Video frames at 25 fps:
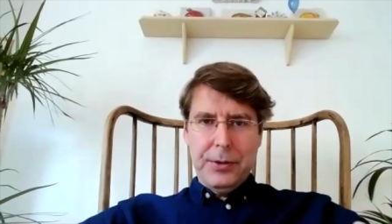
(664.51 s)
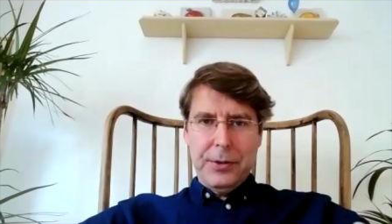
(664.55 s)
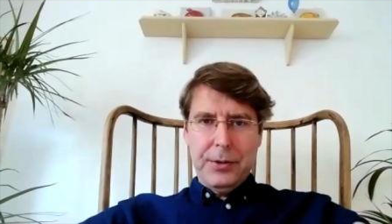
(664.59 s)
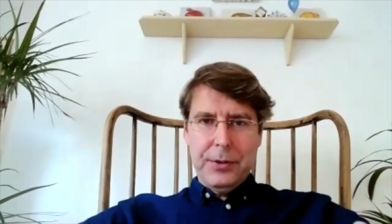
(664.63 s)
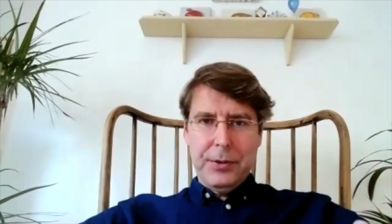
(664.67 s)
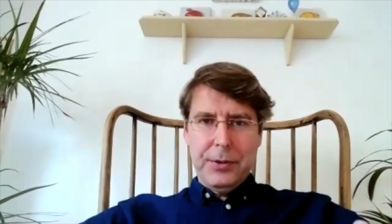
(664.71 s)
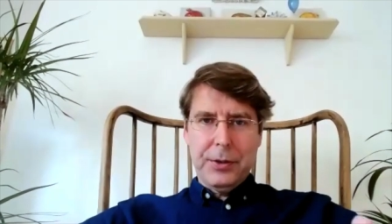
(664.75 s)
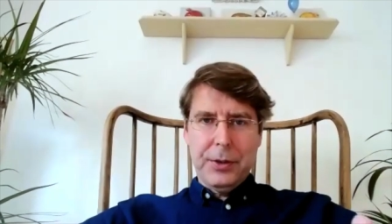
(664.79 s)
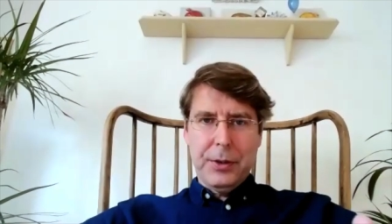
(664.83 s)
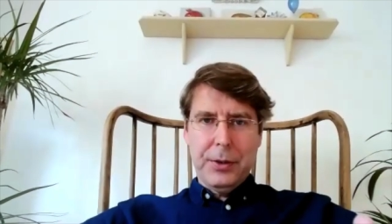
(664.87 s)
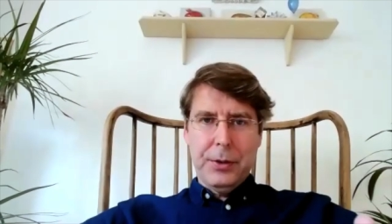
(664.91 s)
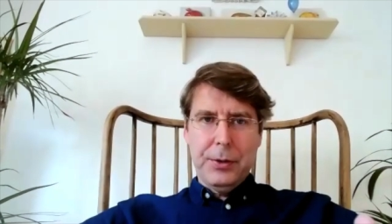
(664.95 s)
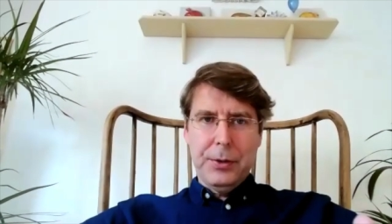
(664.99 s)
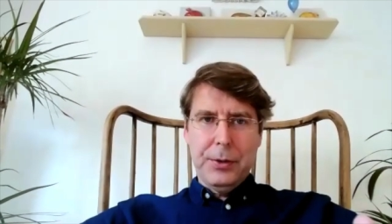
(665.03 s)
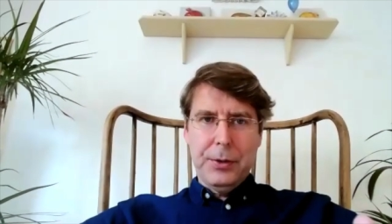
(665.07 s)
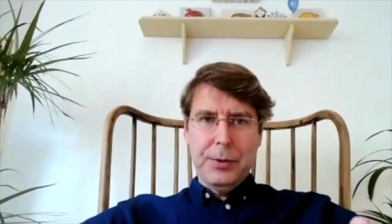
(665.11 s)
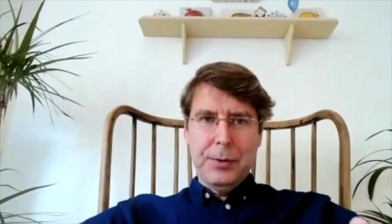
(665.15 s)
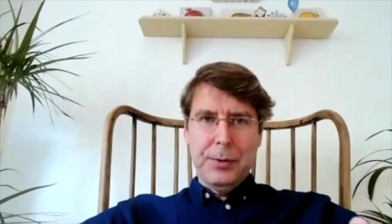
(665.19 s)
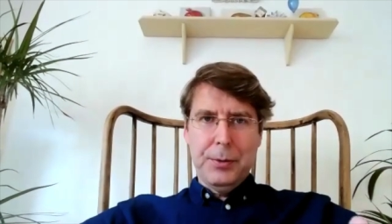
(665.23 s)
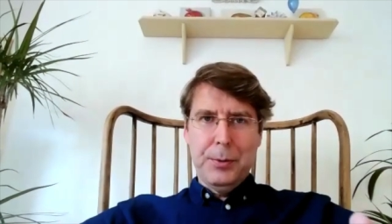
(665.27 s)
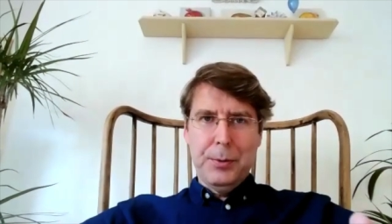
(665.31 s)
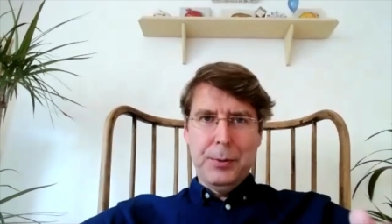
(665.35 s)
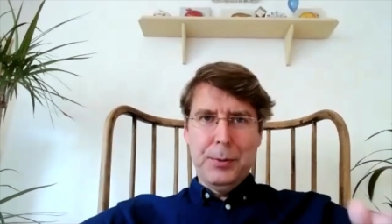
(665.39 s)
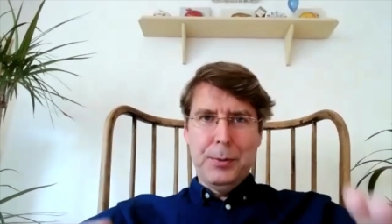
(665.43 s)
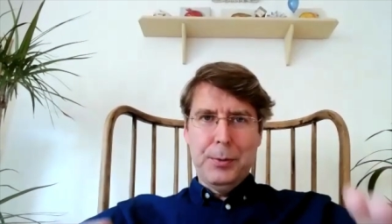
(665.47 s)
So
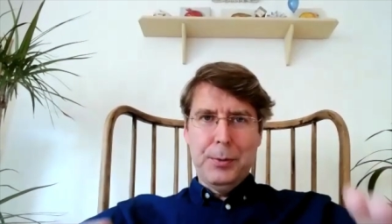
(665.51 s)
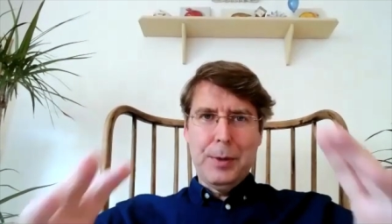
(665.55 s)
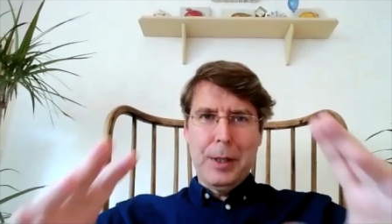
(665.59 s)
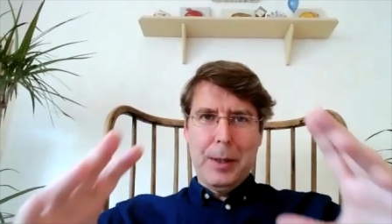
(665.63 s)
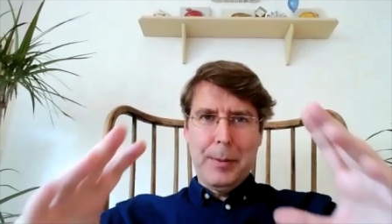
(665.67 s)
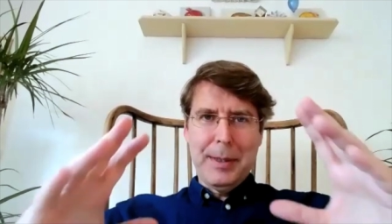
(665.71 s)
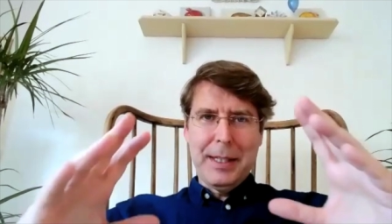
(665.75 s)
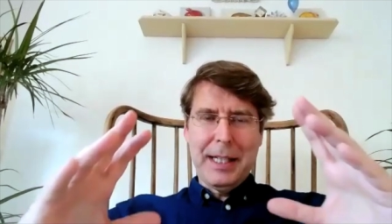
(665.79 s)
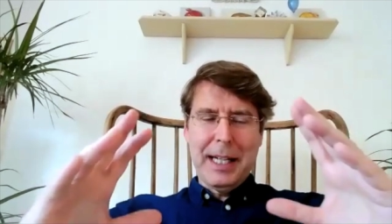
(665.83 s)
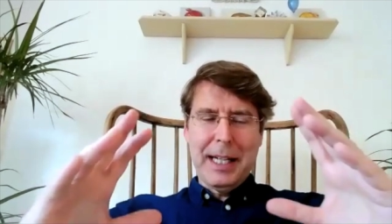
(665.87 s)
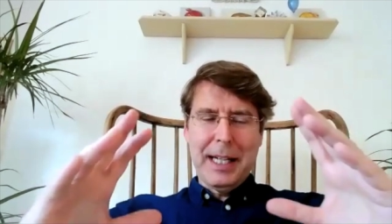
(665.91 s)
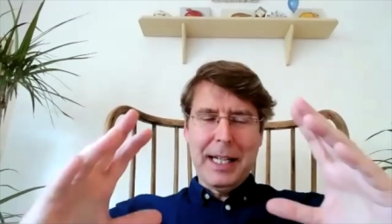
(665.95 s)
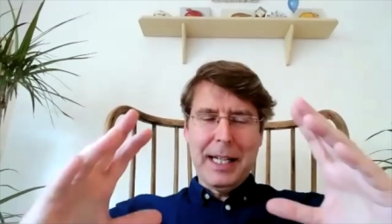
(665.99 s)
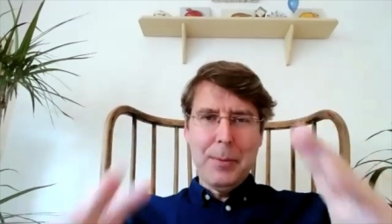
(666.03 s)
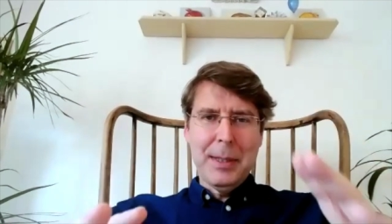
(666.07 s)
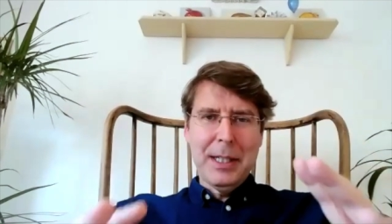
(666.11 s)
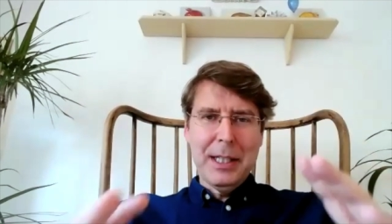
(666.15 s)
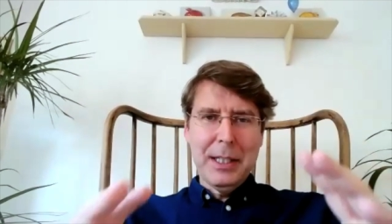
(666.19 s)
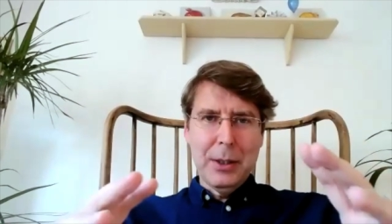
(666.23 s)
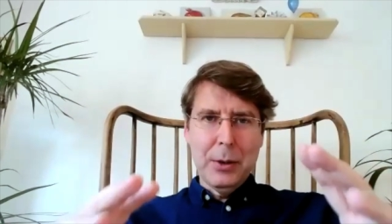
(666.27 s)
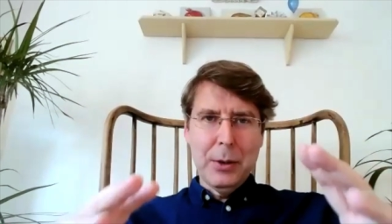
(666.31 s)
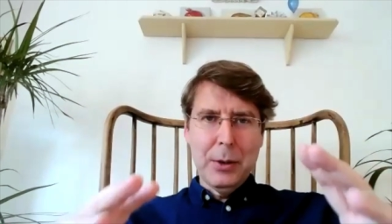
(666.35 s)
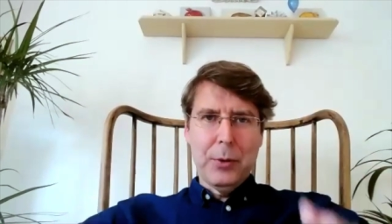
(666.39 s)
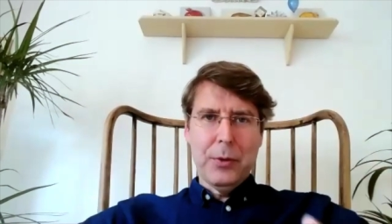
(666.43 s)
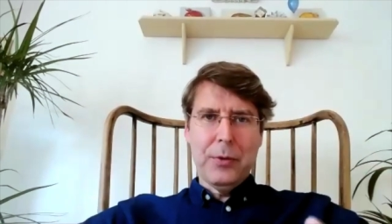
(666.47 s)
you, I mean, how many
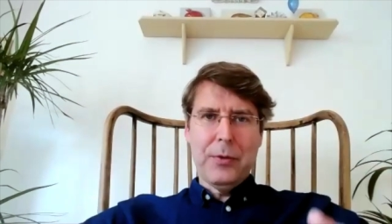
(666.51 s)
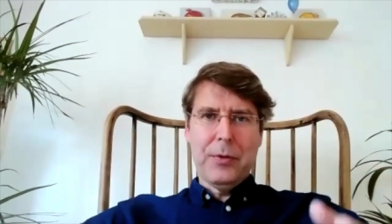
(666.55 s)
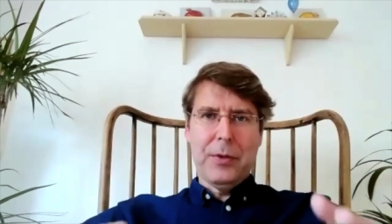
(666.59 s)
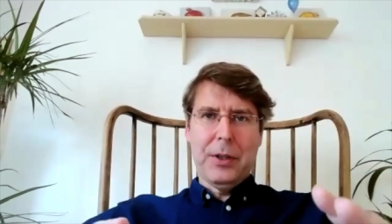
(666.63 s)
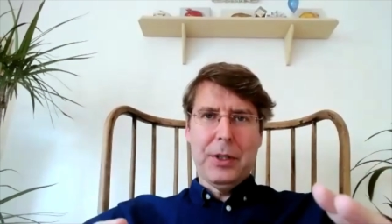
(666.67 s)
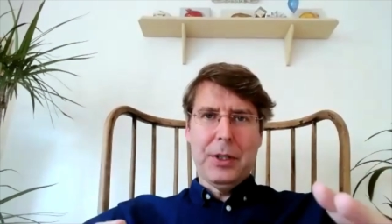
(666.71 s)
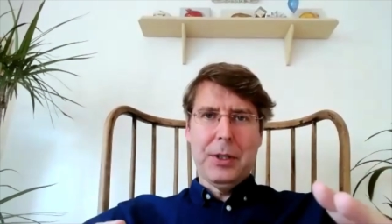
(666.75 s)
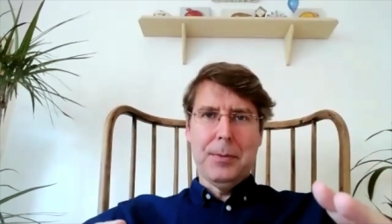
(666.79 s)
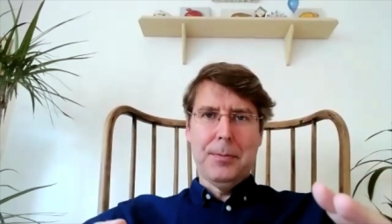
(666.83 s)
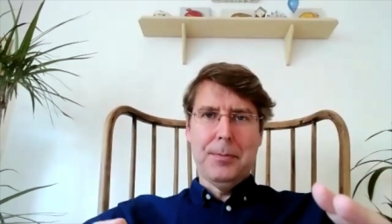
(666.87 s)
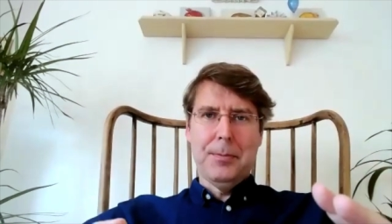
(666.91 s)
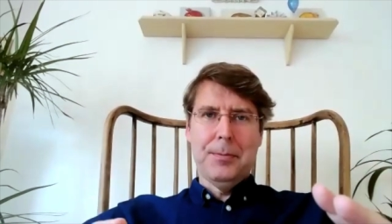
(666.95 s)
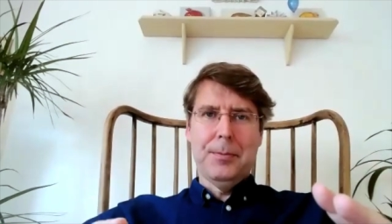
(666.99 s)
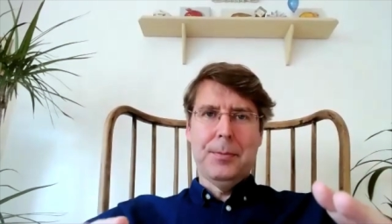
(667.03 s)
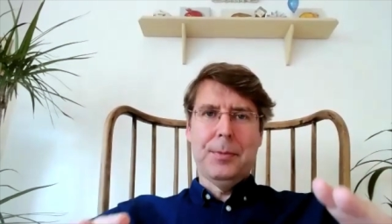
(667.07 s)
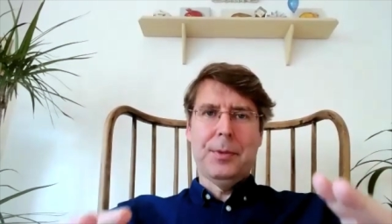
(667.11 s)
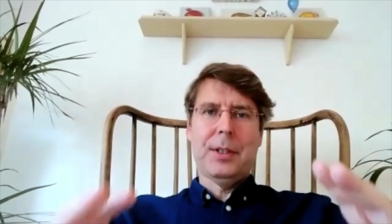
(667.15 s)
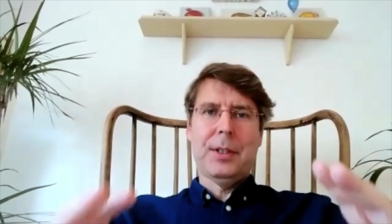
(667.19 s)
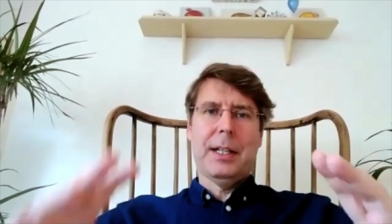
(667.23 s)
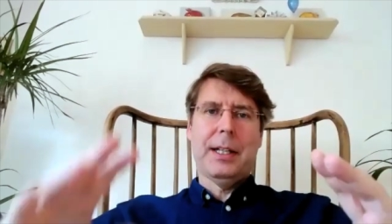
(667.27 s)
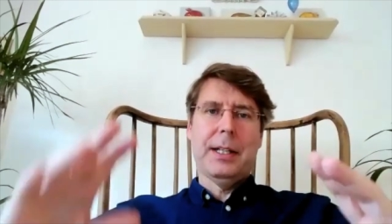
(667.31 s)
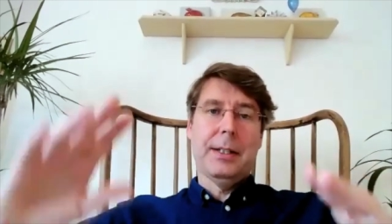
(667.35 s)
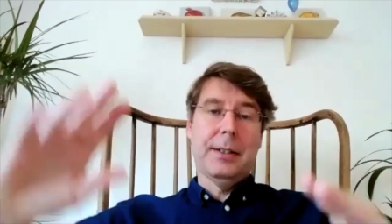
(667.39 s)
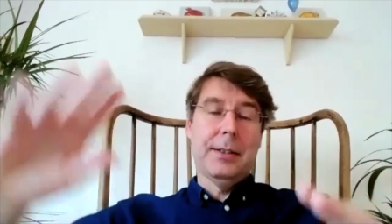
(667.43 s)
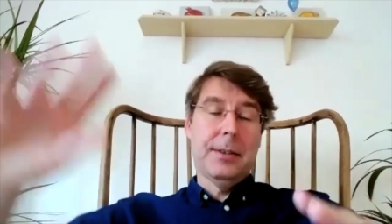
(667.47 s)
law firms
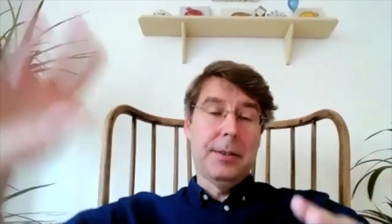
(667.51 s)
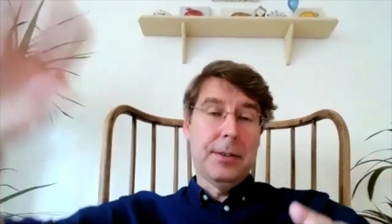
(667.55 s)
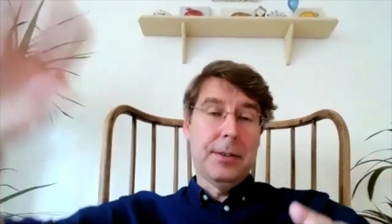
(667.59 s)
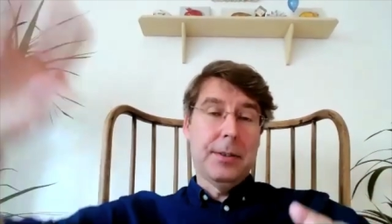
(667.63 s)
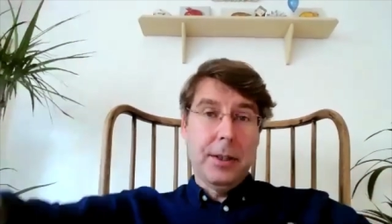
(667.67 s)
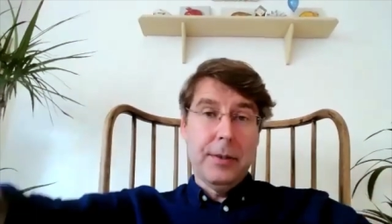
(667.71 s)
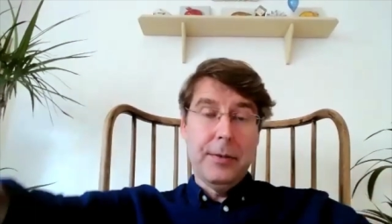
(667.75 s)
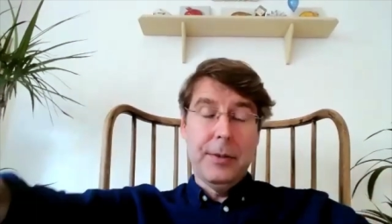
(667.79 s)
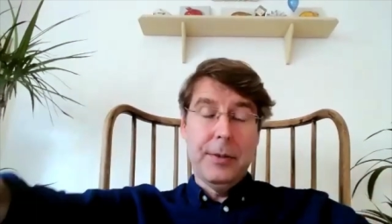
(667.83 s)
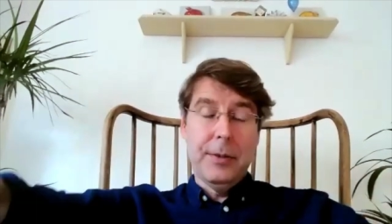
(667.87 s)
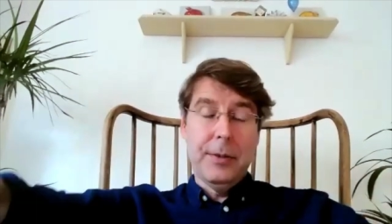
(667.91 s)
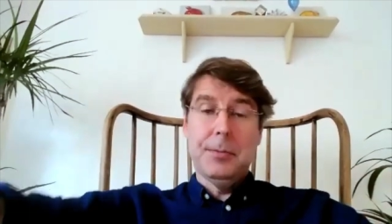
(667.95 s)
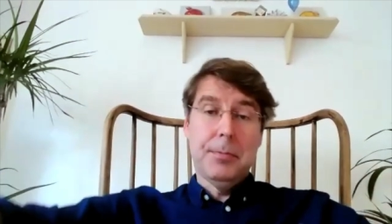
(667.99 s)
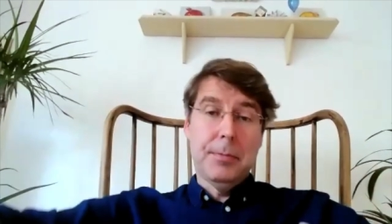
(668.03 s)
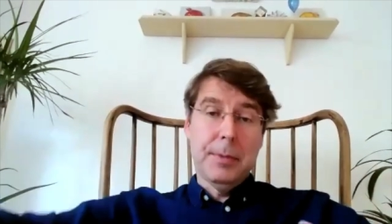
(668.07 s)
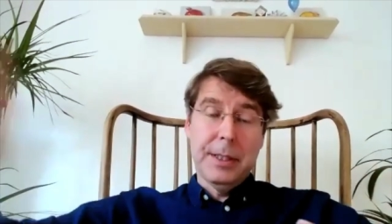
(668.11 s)
and other